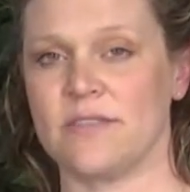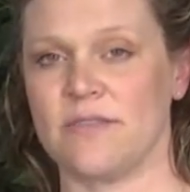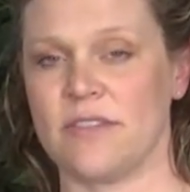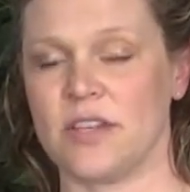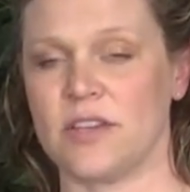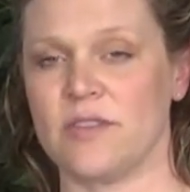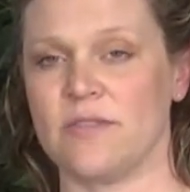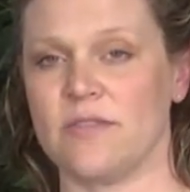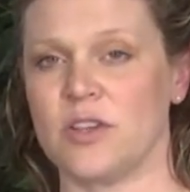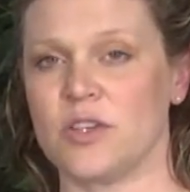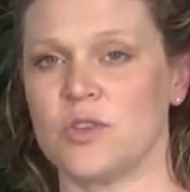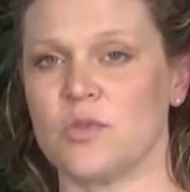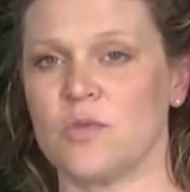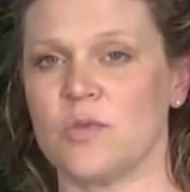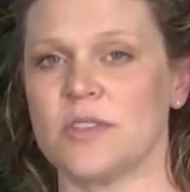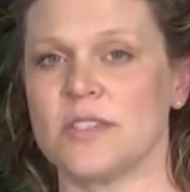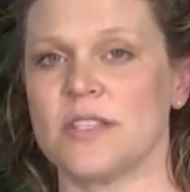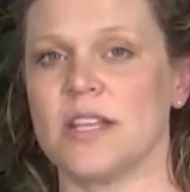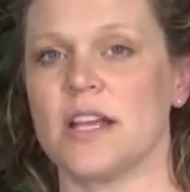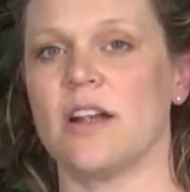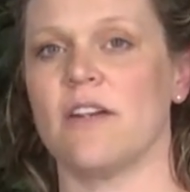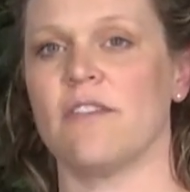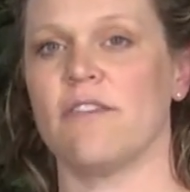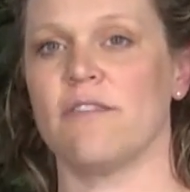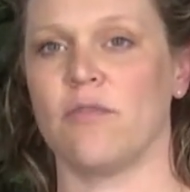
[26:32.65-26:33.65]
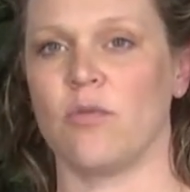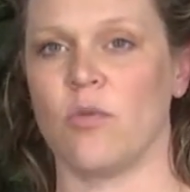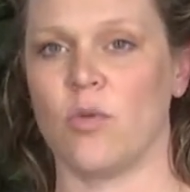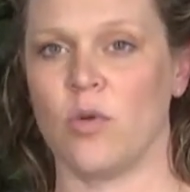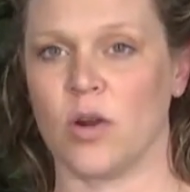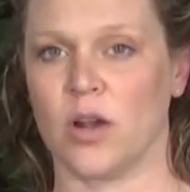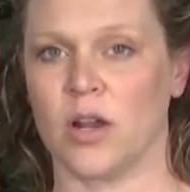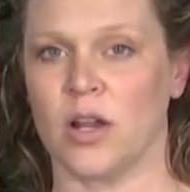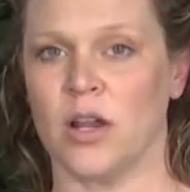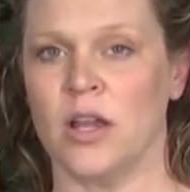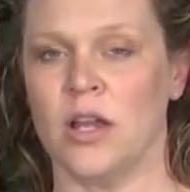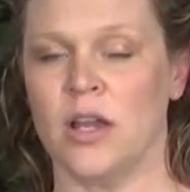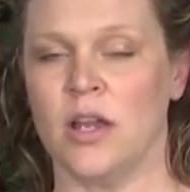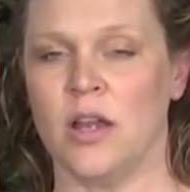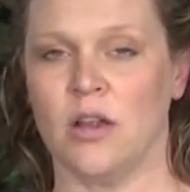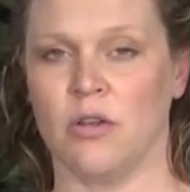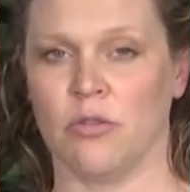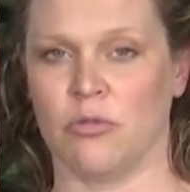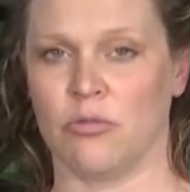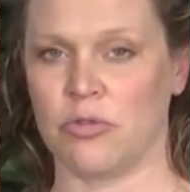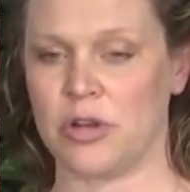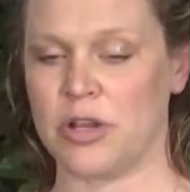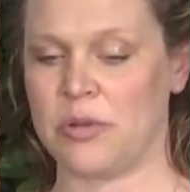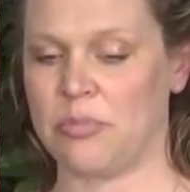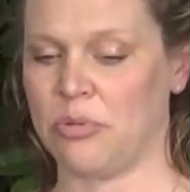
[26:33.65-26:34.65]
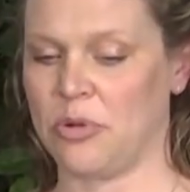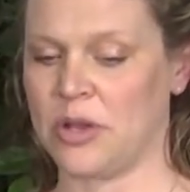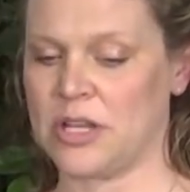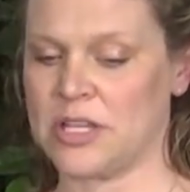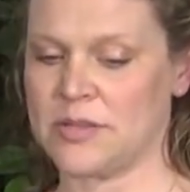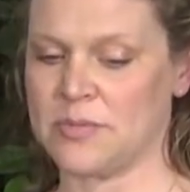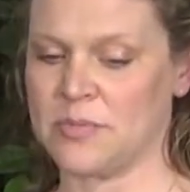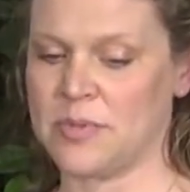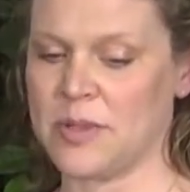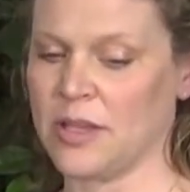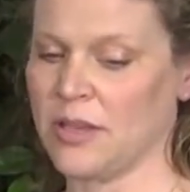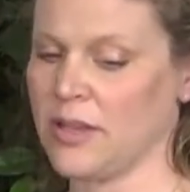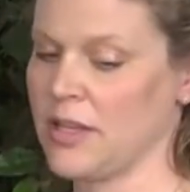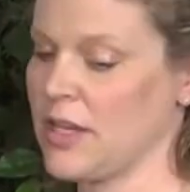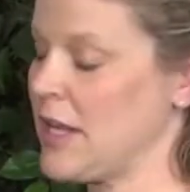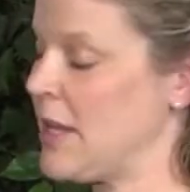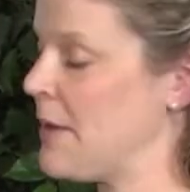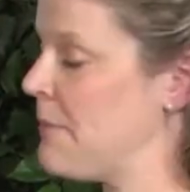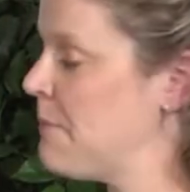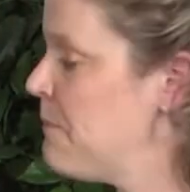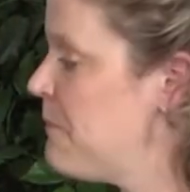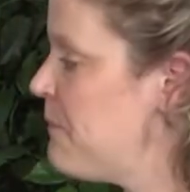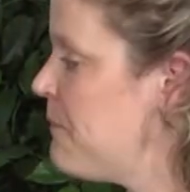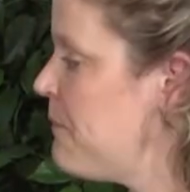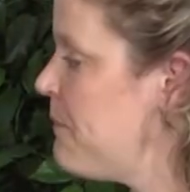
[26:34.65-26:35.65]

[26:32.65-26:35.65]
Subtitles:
of individuals there for reprintability.